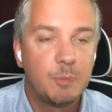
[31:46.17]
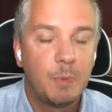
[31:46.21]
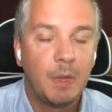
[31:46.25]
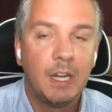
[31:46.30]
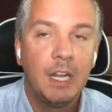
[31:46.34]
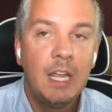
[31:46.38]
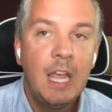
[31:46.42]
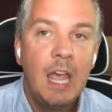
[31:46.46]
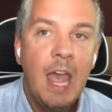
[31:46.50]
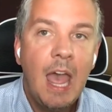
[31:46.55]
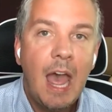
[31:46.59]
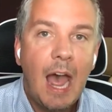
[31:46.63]
But
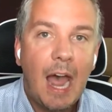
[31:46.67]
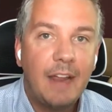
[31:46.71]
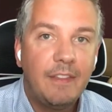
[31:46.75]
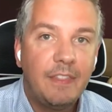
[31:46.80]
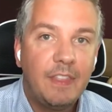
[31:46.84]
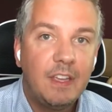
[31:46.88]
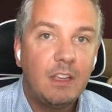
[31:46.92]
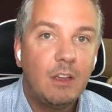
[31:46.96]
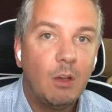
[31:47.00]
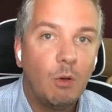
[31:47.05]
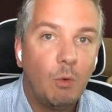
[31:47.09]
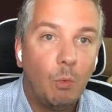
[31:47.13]
I
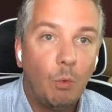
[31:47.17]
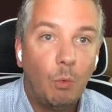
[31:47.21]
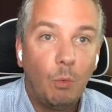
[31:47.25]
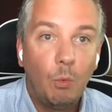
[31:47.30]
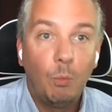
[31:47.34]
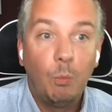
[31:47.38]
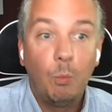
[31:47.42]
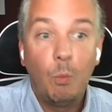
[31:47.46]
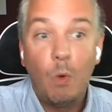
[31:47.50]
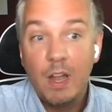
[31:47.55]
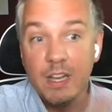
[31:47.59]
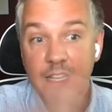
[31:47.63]
think
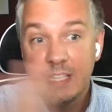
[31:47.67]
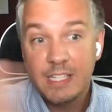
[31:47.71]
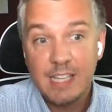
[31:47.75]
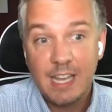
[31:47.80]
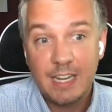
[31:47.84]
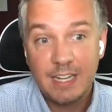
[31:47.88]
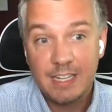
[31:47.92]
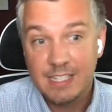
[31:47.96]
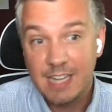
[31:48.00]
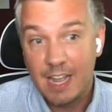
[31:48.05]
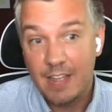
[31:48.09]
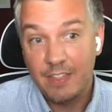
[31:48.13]
one
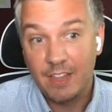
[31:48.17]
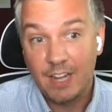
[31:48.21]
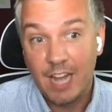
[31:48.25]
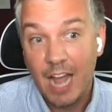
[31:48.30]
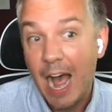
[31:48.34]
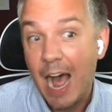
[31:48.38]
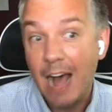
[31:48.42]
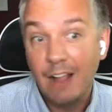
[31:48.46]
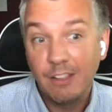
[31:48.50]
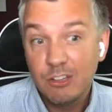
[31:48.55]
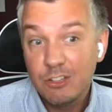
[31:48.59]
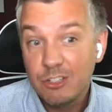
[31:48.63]
set is on the
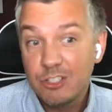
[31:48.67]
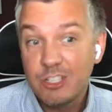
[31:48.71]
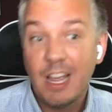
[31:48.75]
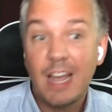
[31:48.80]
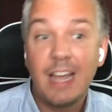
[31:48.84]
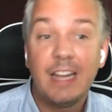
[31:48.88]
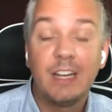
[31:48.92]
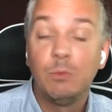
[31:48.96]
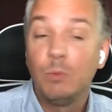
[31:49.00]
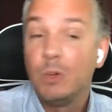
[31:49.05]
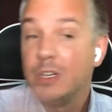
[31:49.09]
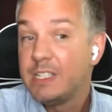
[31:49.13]
college
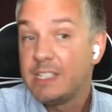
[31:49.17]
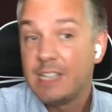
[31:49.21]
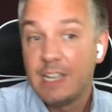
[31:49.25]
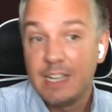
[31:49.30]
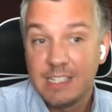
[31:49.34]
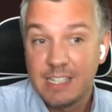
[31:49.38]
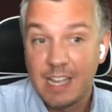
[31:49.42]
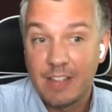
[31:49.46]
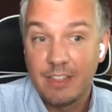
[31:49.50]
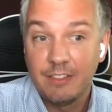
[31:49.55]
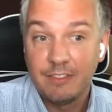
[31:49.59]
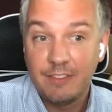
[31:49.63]
side and one set
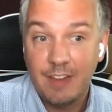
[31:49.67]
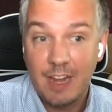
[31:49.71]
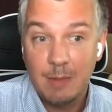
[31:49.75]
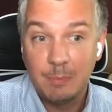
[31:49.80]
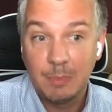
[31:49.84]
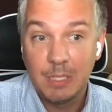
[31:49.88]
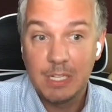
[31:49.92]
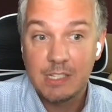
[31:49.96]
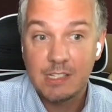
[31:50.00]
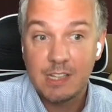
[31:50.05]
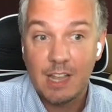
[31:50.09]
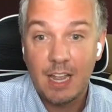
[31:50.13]
is on the
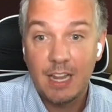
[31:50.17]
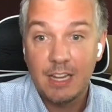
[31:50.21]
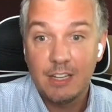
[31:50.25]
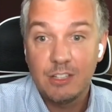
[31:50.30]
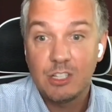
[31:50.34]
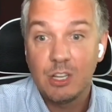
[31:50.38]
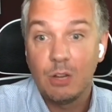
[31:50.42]
family side.